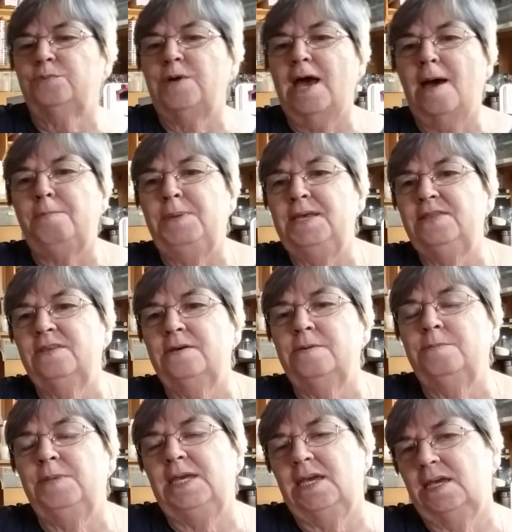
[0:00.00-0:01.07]
wrapping
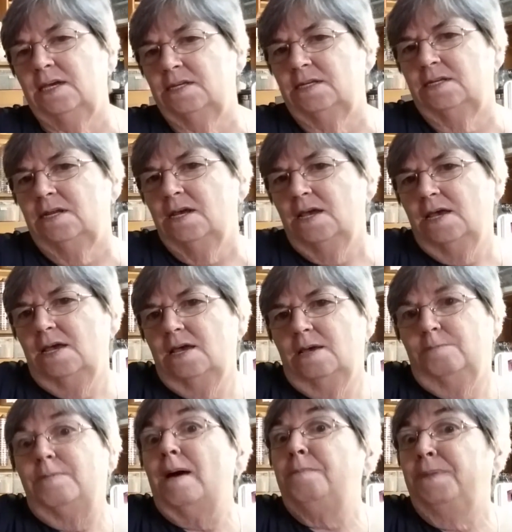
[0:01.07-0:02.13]
them in
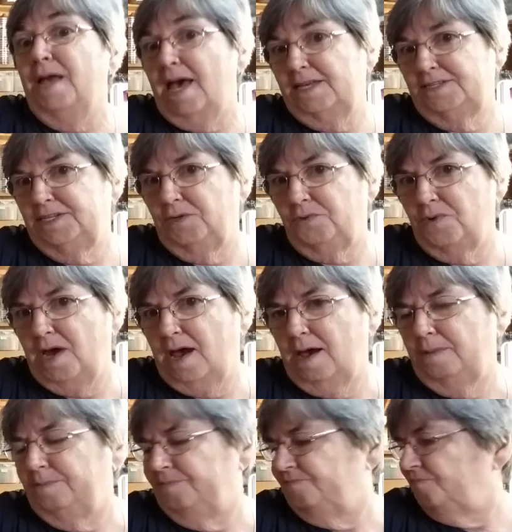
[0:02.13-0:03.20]
my plastic
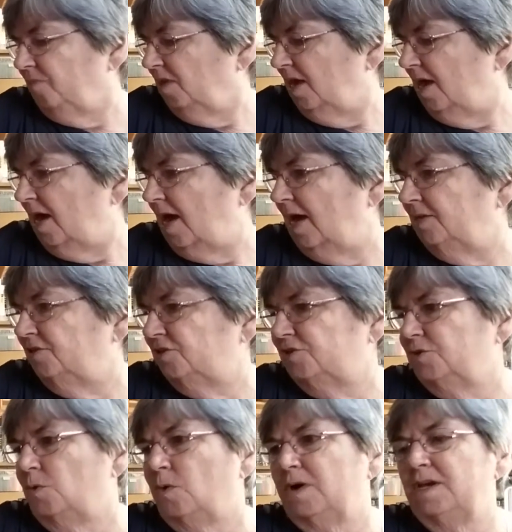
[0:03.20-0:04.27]
wrap and
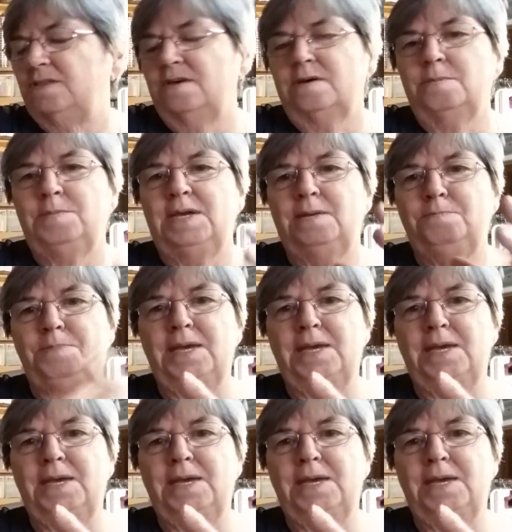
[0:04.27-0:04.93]
storing them in